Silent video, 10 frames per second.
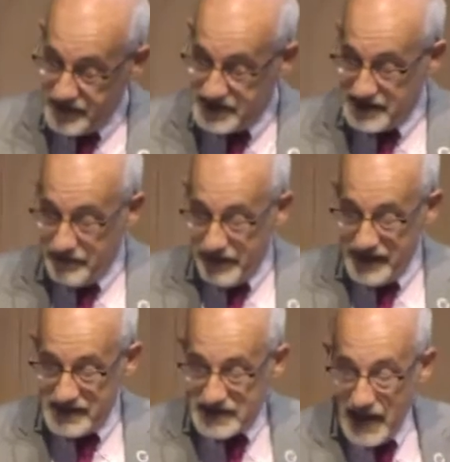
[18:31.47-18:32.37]

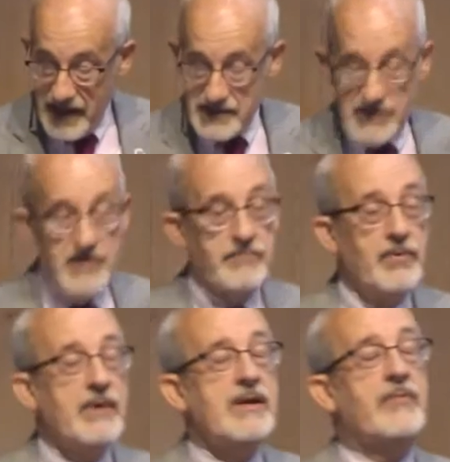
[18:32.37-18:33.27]
siblings got to the
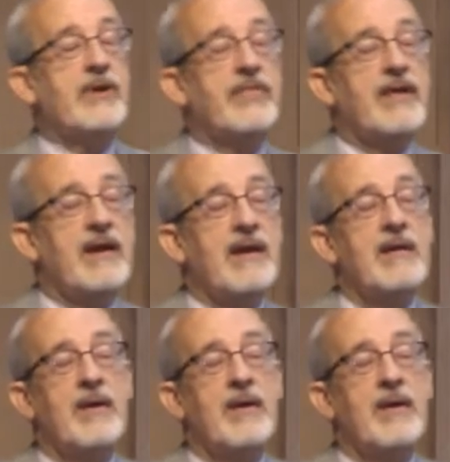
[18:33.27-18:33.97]
point where they